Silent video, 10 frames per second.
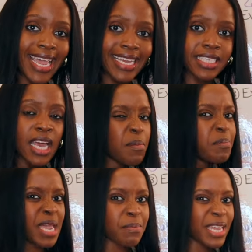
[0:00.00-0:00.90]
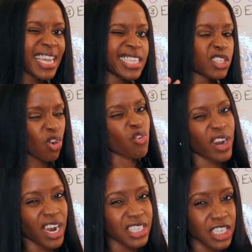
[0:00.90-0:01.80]
is maybe it's not a
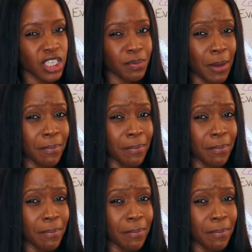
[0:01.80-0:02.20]
great idea to be